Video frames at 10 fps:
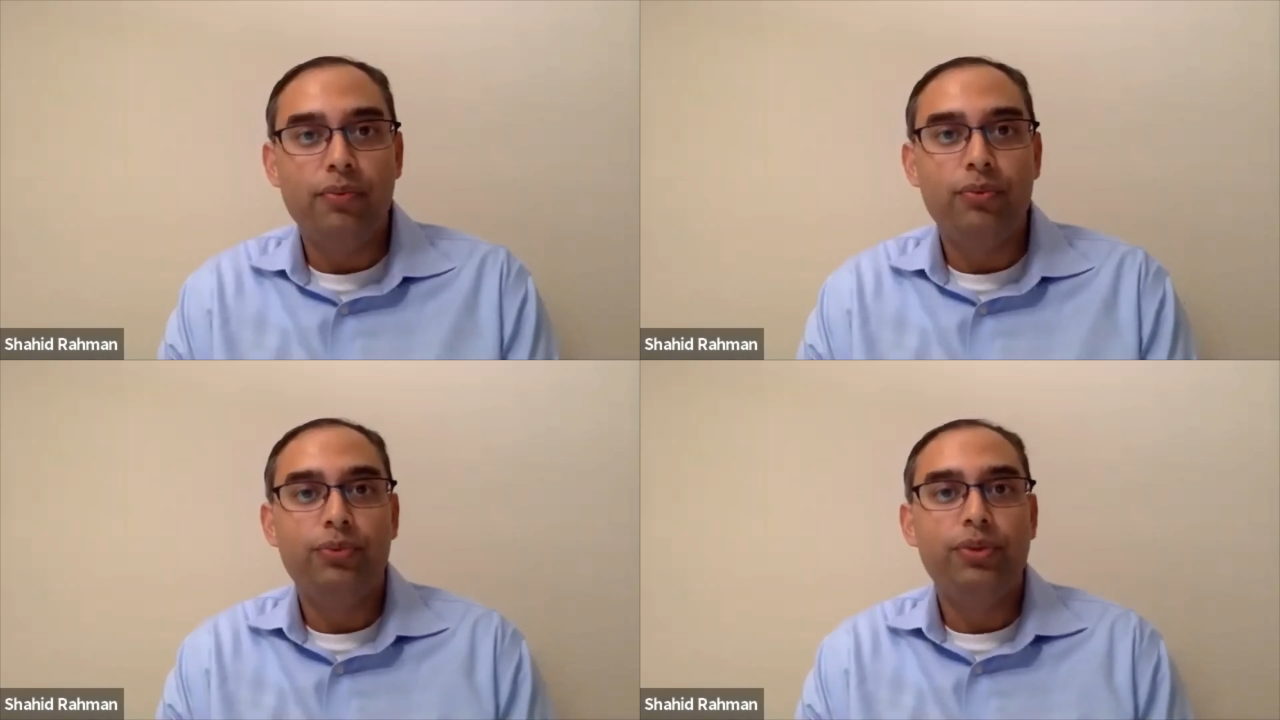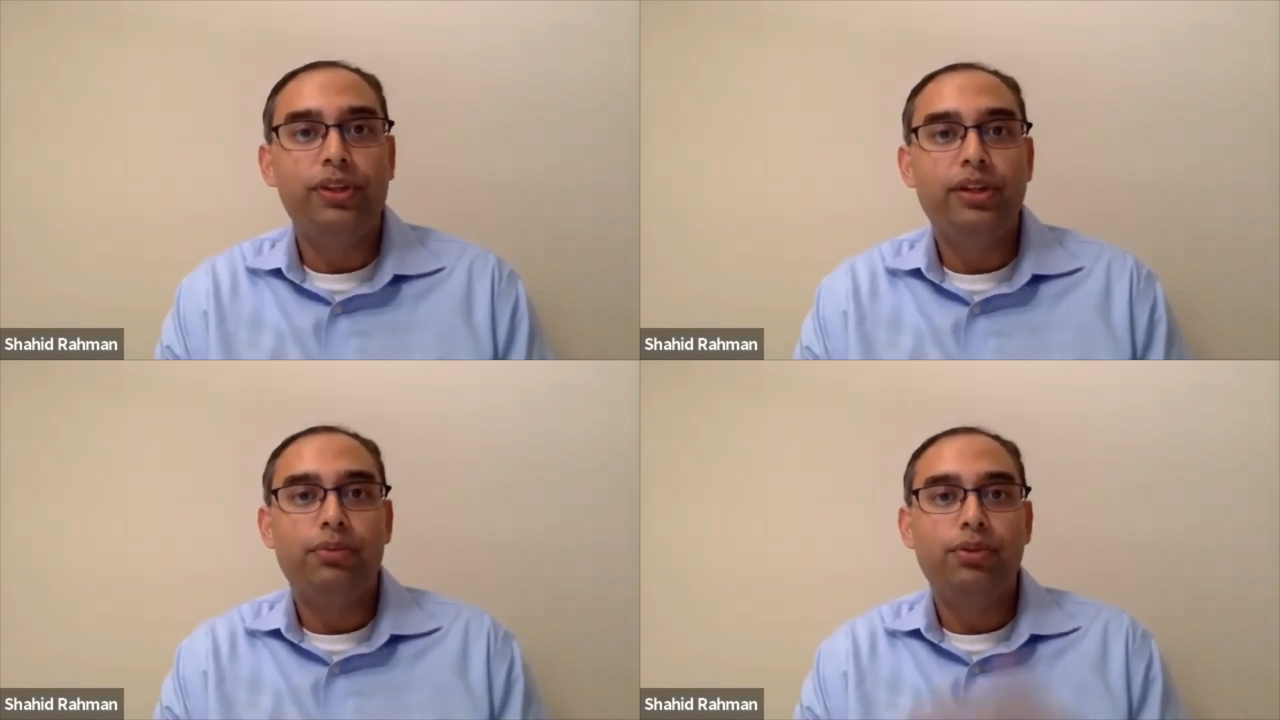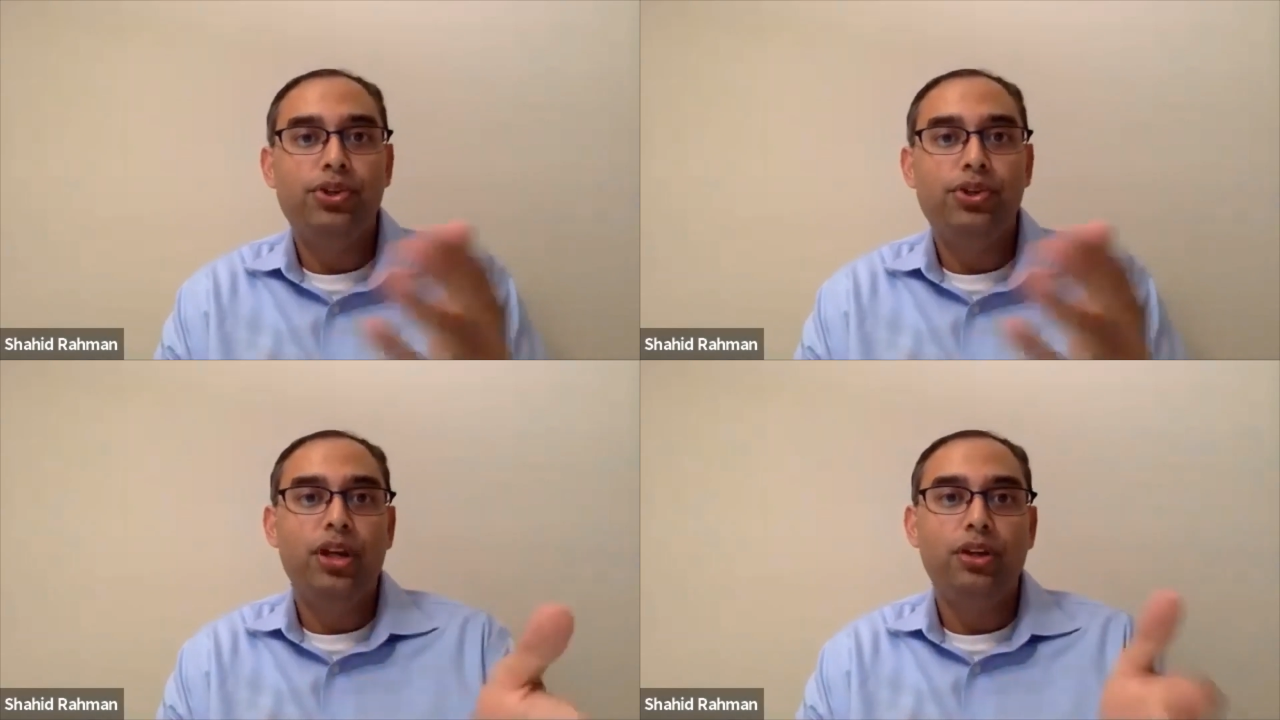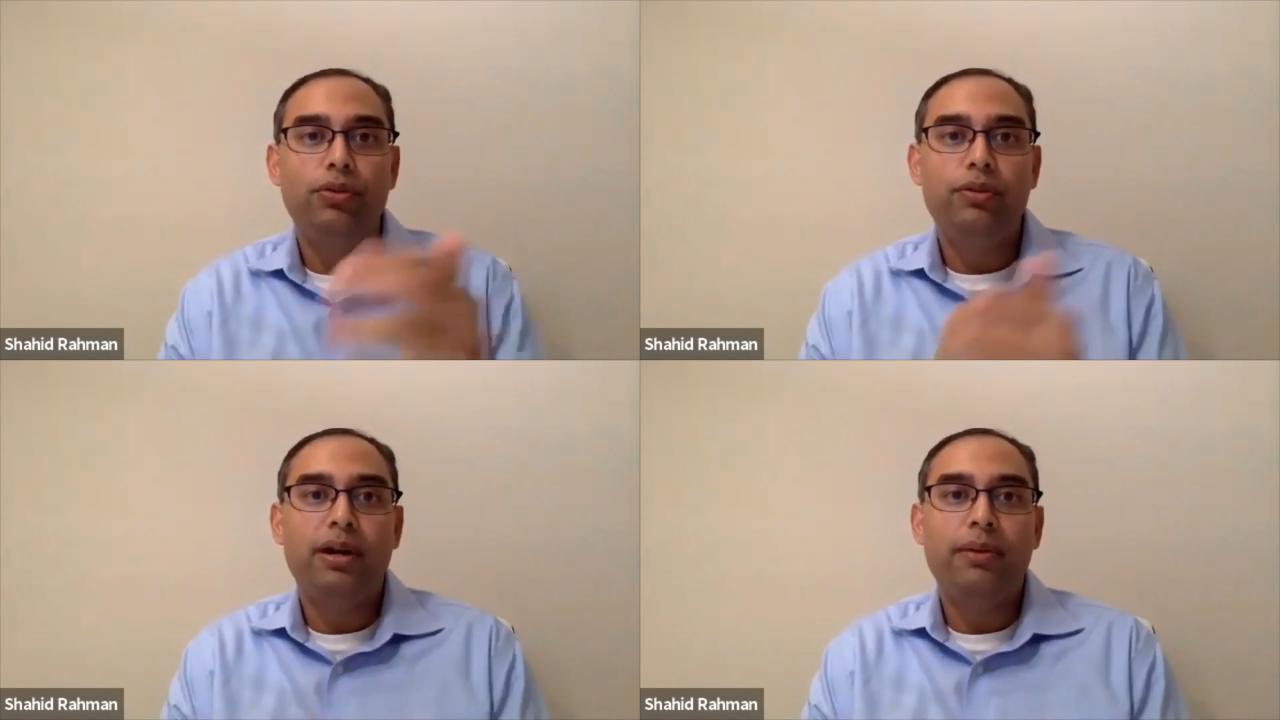We really appreciate you,
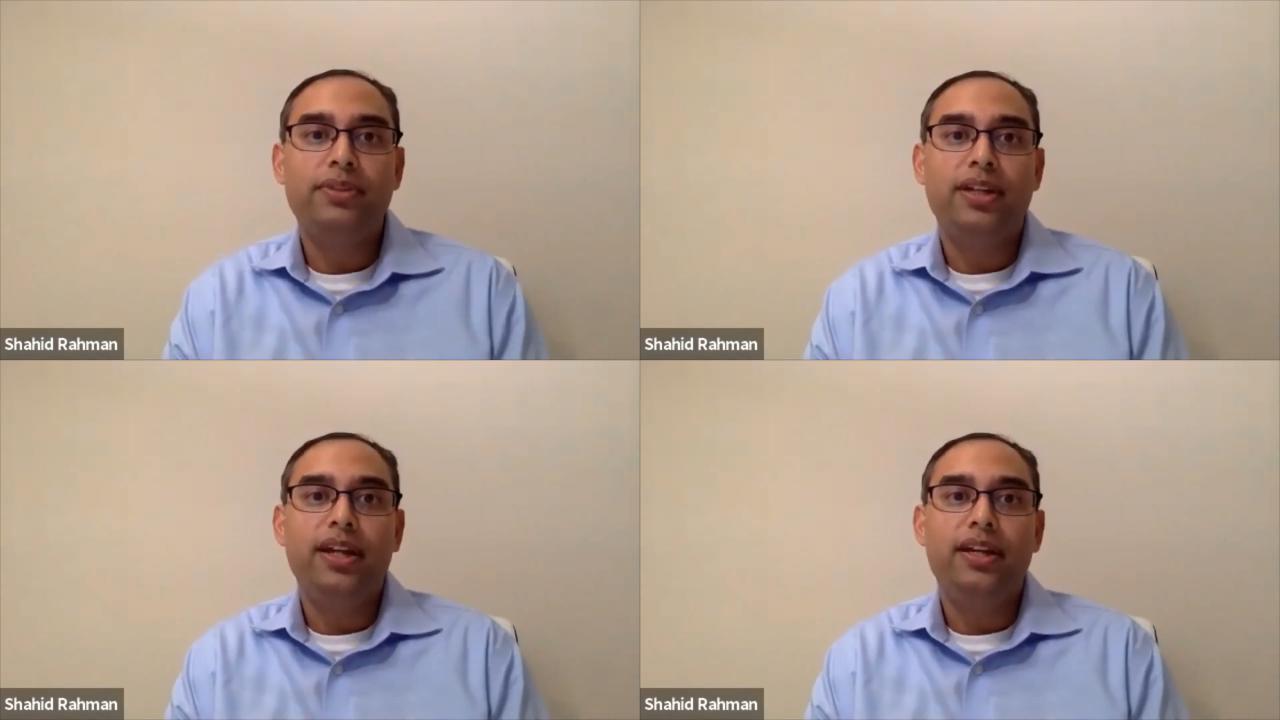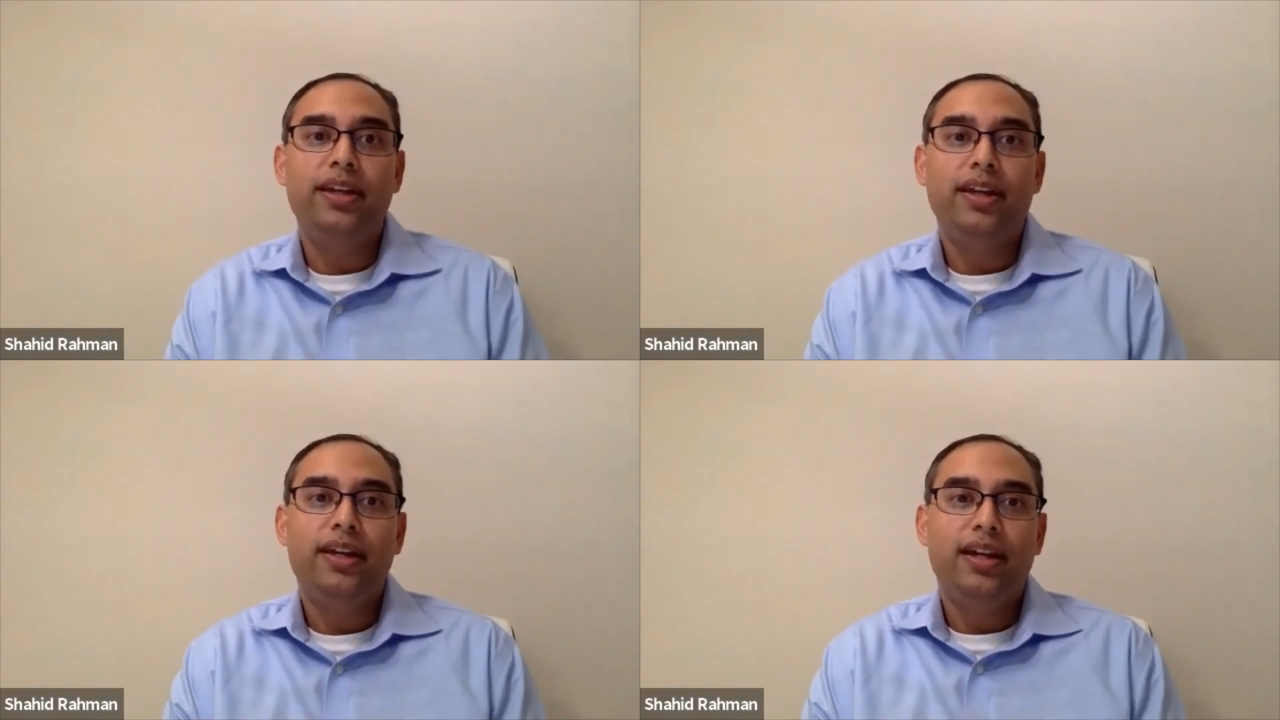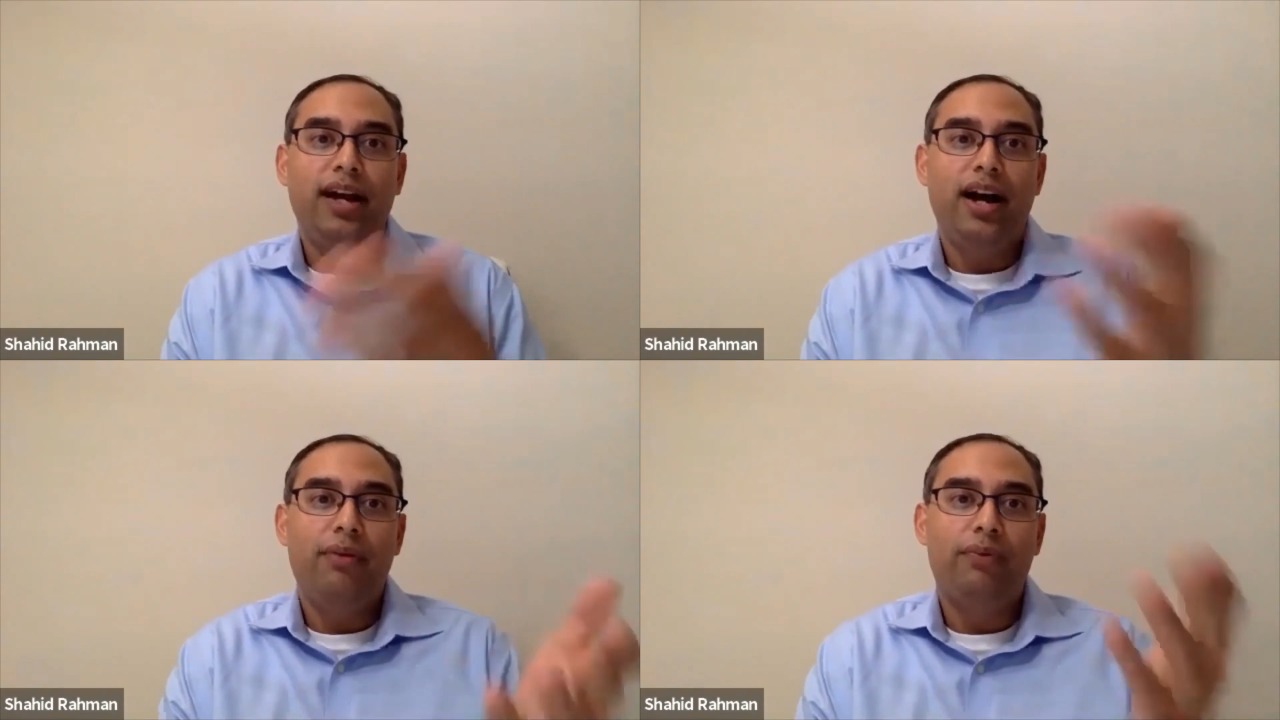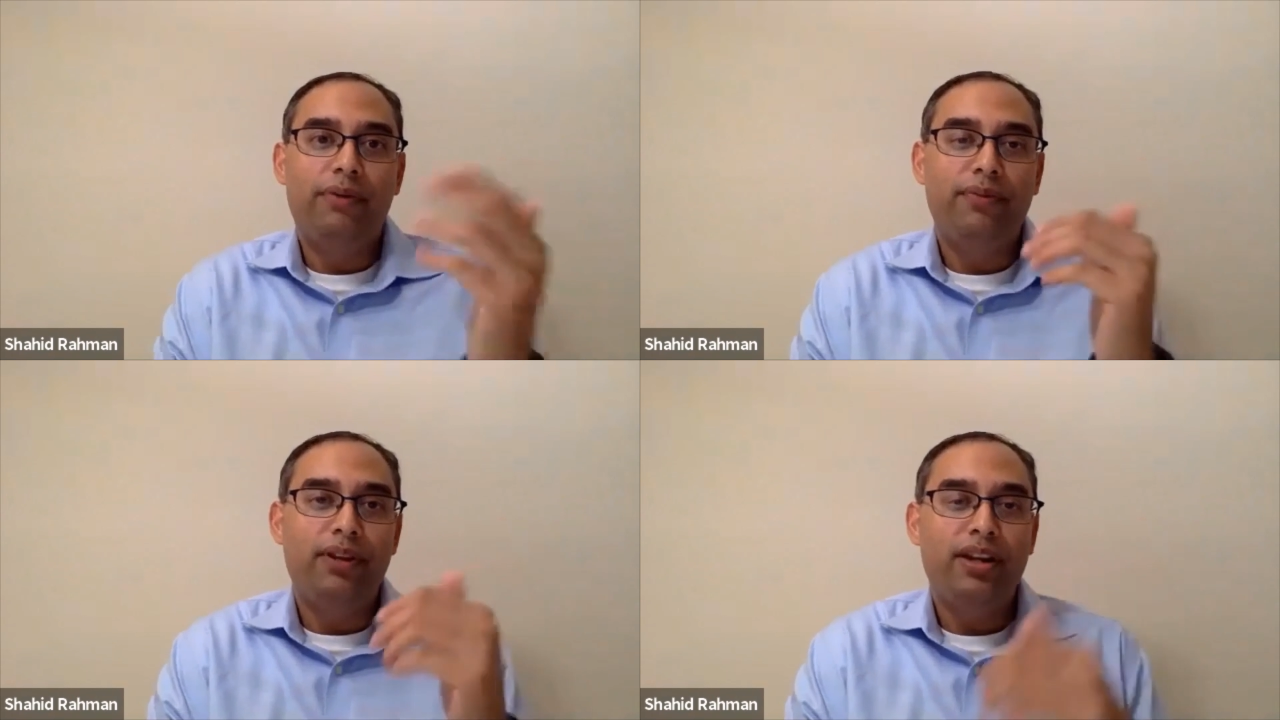Imam Zaid,
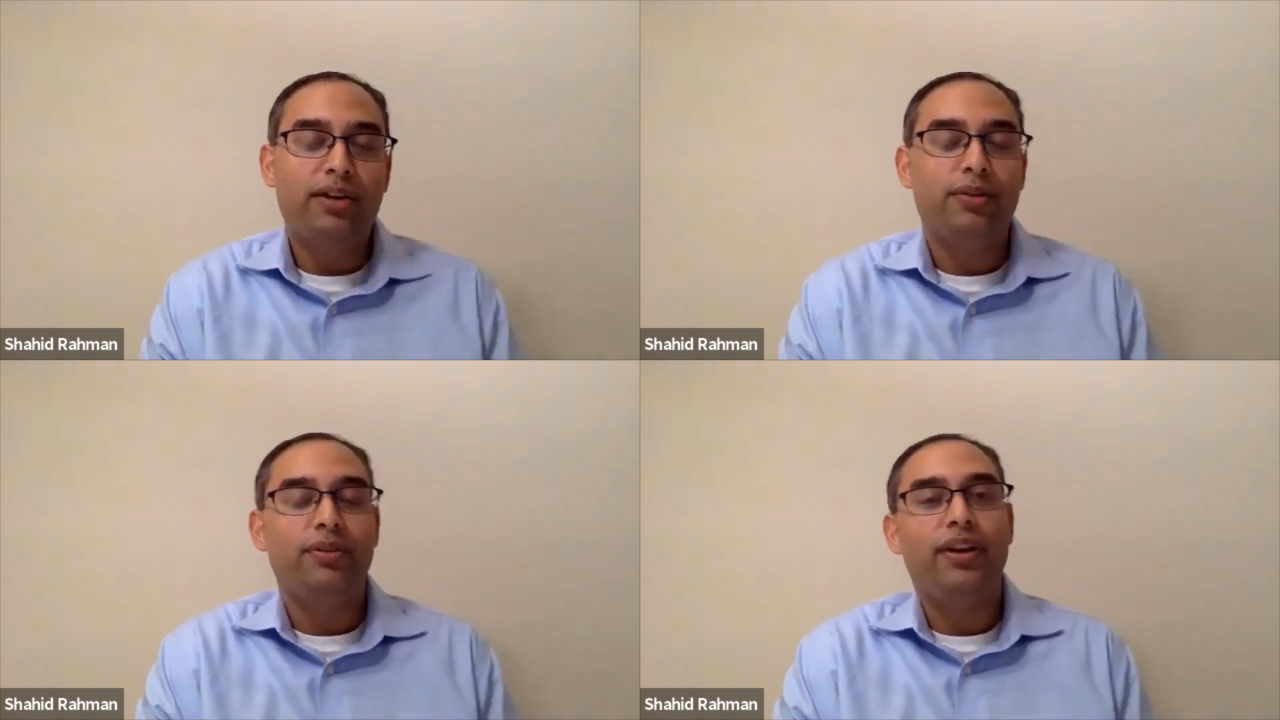Reverend Dr.